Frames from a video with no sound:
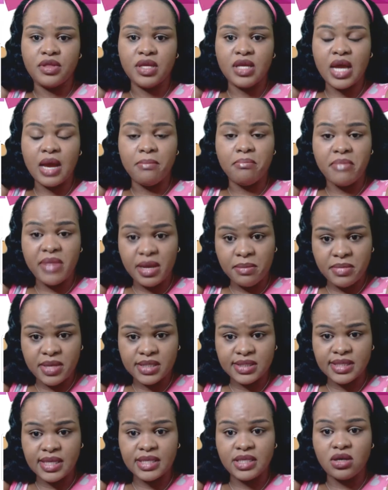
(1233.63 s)

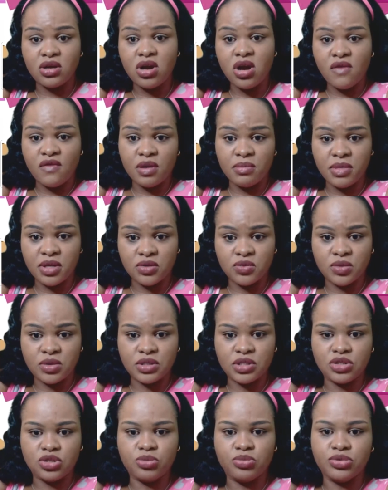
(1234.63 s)
amendments that the government
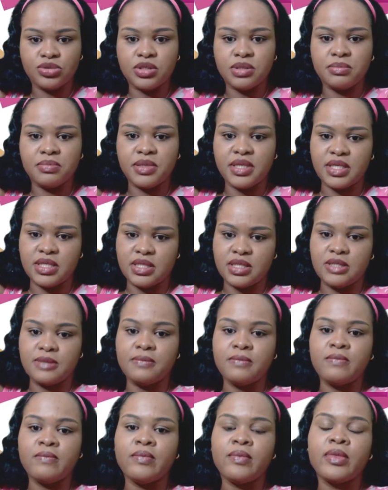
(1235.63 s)
wanted to put in place.
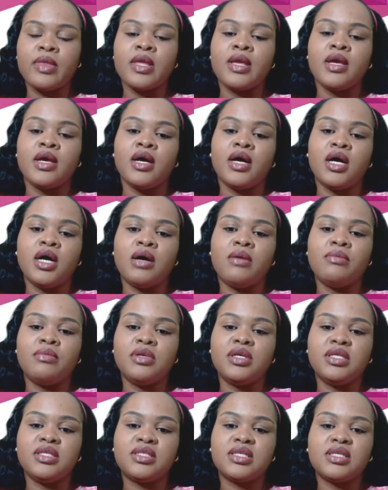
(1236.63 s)

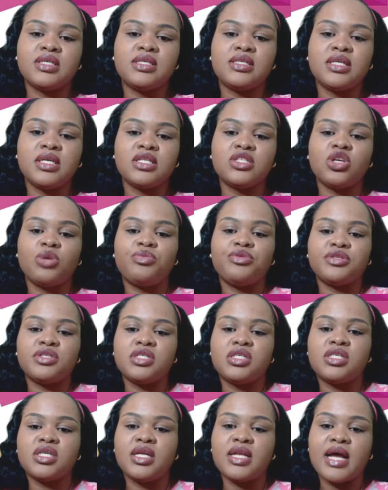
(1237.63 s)
Linton says
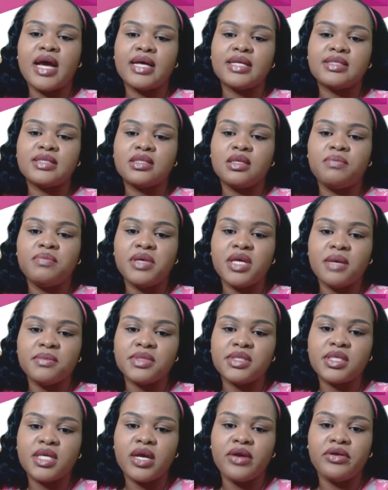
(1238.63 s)
opposition asked the PM
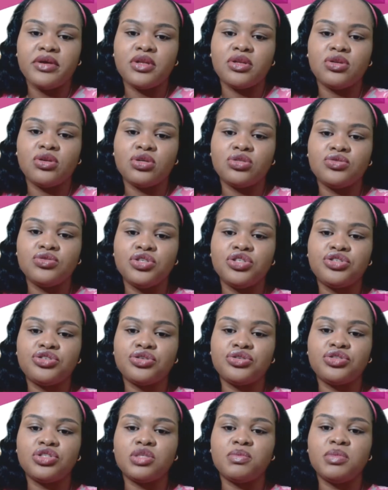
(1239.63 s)
Skerrit not to
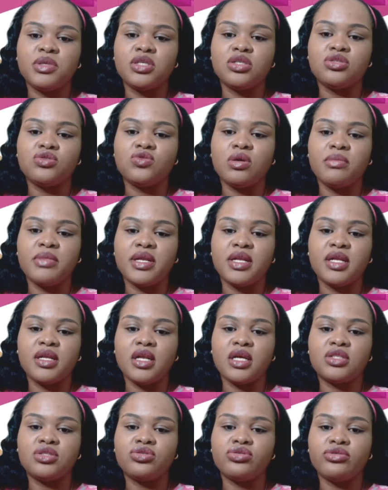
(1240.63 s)
introduce bills to amend
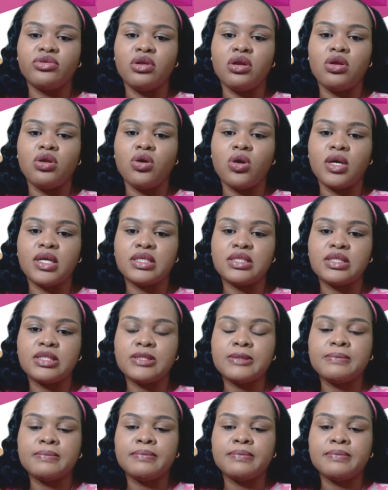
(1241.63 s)
electoral laws.